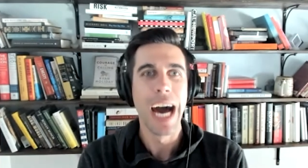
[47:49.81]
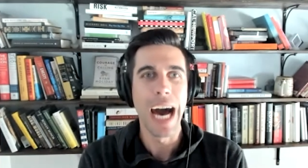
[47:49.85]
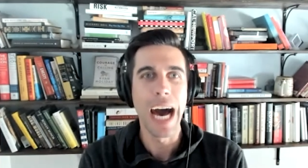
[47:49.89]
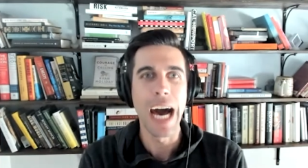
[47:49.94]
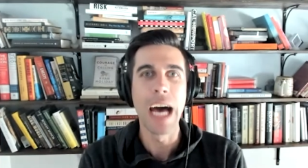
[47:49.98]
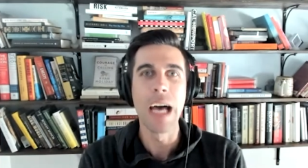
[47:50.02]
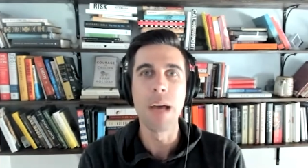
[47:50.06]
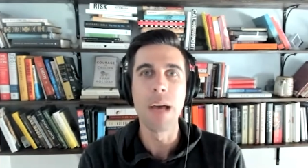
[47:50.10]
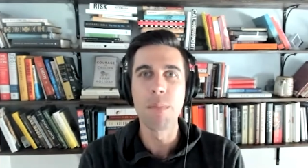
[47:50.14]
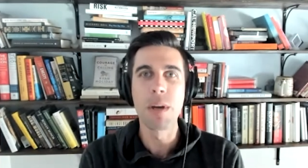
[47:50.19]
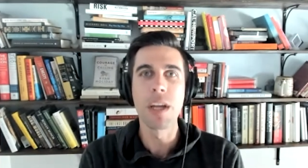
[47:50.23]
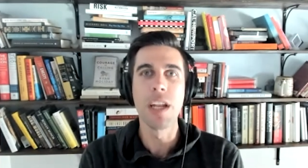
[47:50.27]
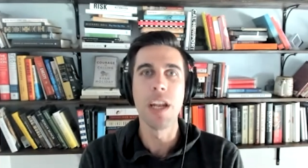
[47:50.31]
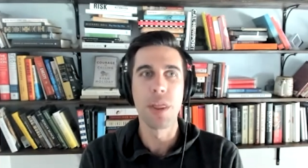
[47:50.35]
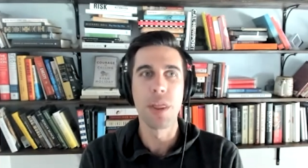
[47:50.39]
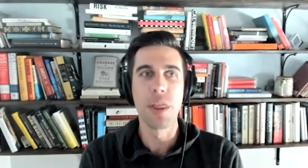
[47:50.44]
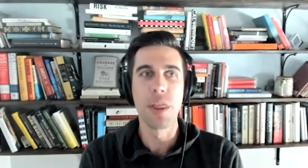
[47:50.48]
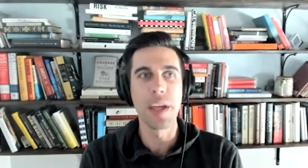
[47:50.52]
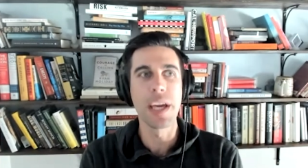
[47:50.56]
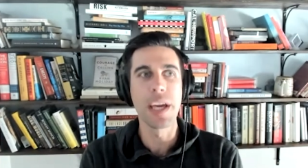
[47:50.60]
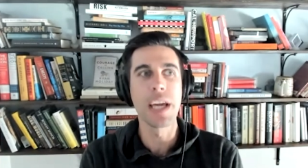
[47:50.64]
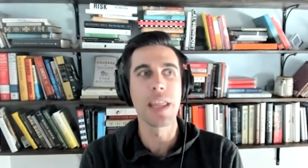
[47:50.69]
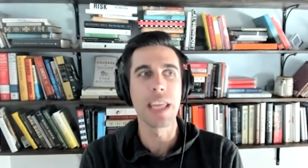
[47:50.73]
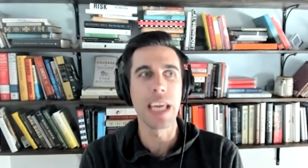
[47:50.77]
I'm going to
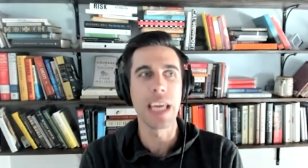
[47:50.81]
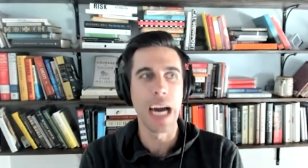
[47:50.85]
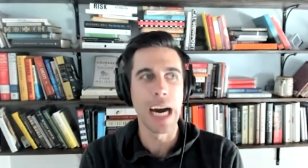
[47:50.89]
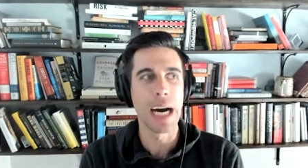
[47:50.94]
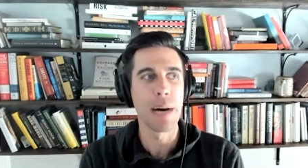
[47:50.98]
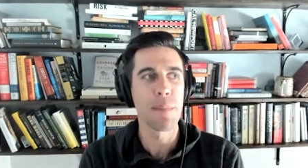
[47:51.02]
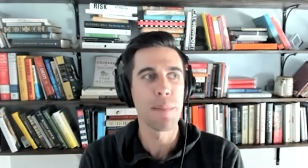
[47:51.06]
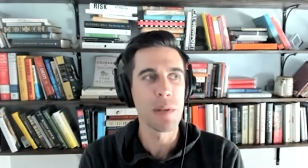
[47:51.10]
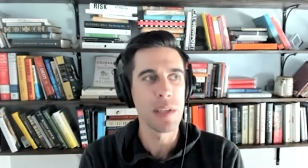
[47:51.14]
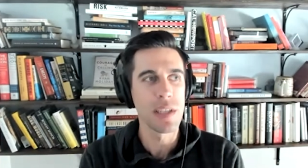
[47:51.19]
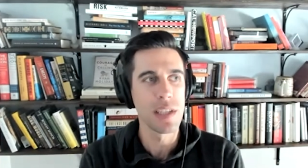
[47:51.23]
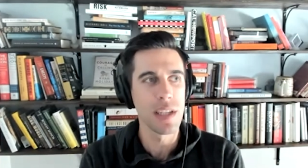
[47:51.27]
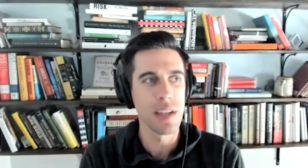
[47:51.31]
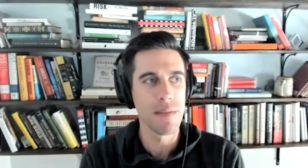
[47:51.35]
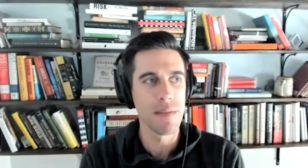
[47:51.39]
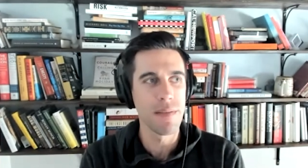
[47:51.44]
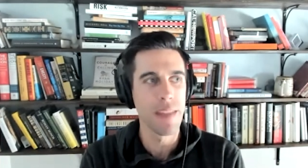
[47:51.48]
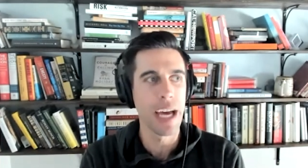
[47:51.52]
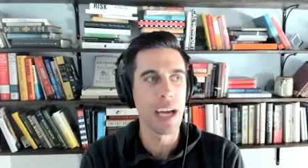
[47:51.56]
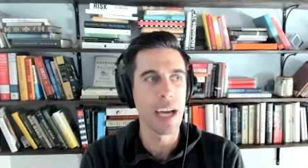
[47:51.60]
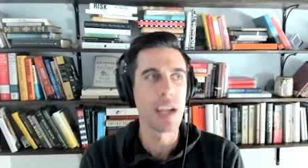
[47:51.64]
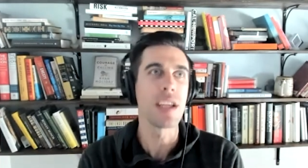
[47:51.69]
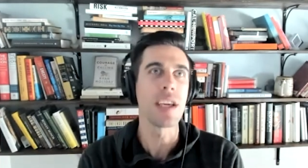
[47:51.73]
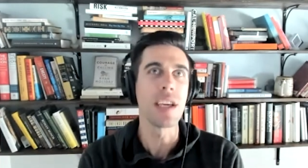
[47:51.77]
think the opposite of
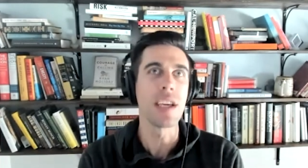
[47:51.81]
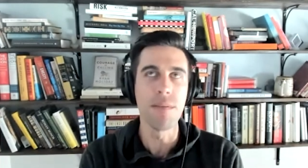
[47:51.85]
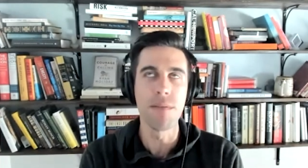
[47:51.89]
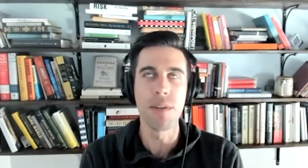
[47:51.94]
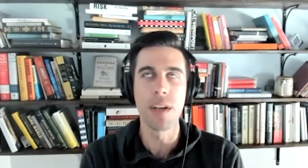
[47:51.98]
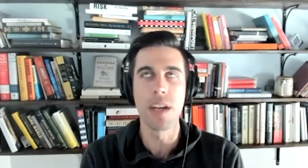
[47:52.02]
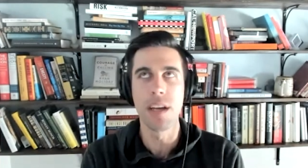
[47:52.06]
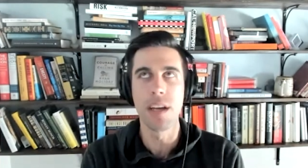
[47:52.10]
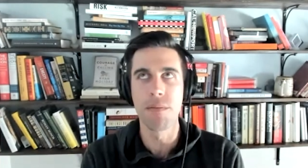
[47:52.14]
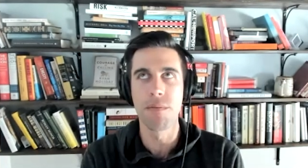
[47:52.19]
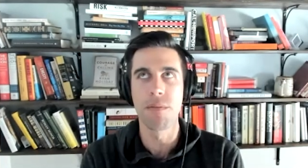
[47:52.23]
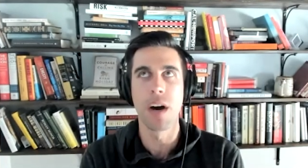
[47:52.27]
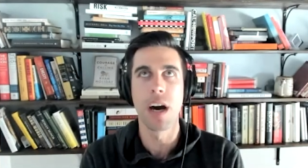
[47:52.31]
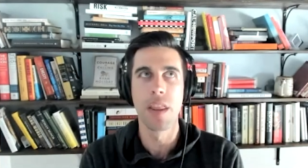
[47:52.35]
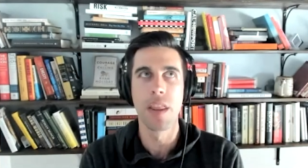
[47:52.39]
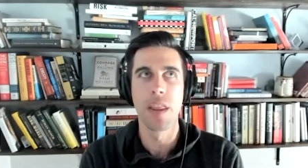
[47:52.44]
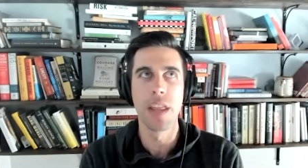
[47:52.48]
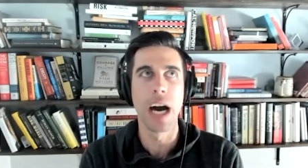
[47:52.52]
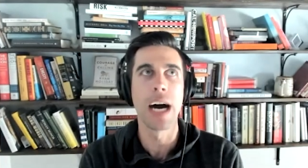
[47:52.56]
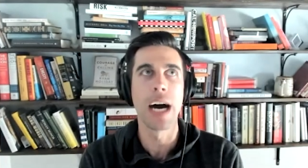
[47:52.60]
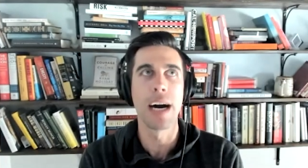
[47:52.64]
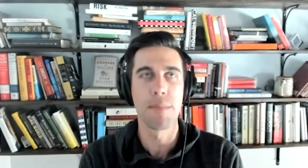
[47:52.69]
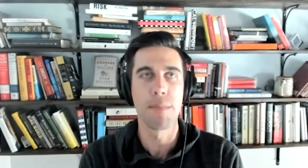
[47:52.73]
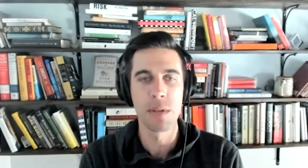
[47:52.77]
that, even if
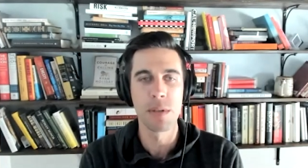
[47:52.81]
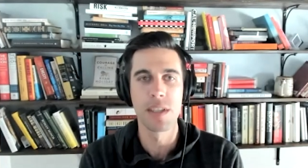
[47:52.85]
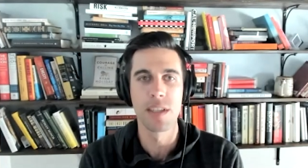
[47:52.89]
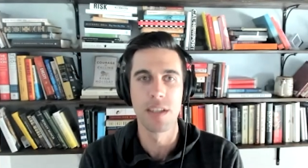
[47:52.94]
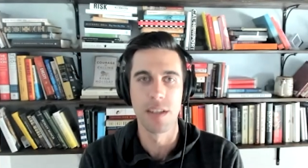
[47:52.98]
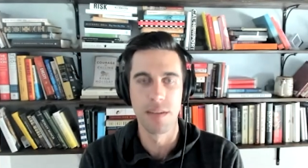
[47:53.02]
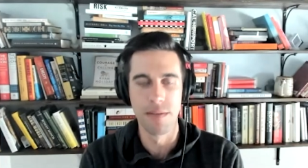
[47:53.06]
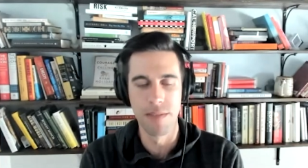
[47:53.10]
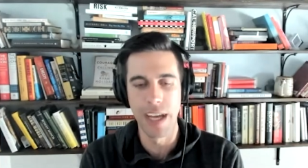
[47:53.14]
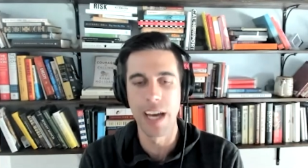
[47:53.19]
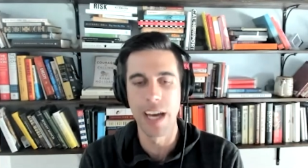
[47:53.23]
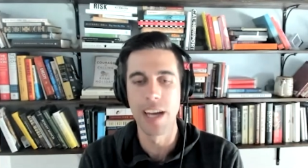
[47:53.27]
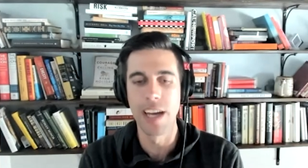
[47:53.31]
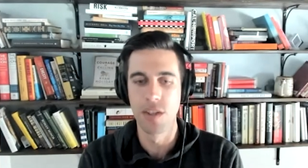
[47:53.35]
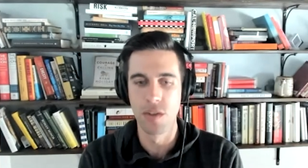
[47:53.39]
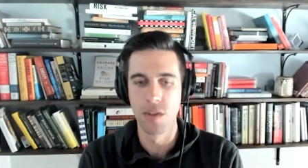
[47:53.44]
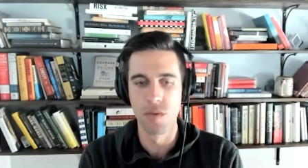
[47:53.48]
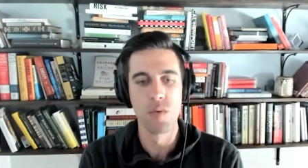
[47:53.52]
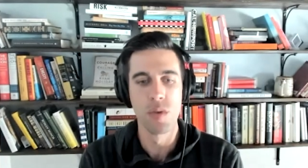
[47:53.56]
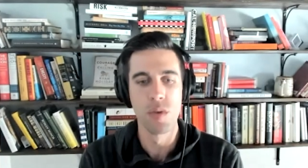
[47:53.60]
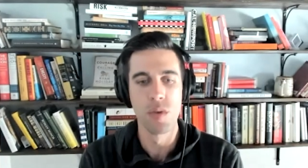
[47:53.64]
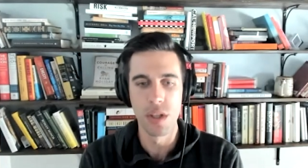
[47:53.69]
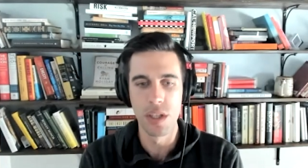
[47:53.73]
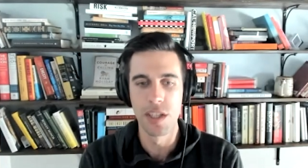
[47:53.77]
the opposite of that is
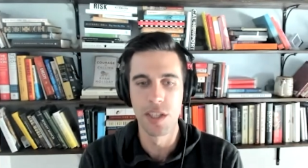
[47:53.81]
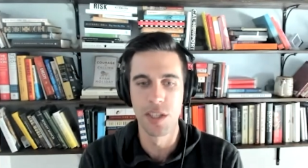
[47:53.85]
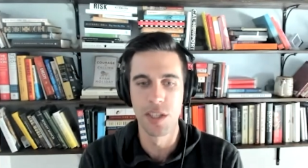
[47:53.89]
really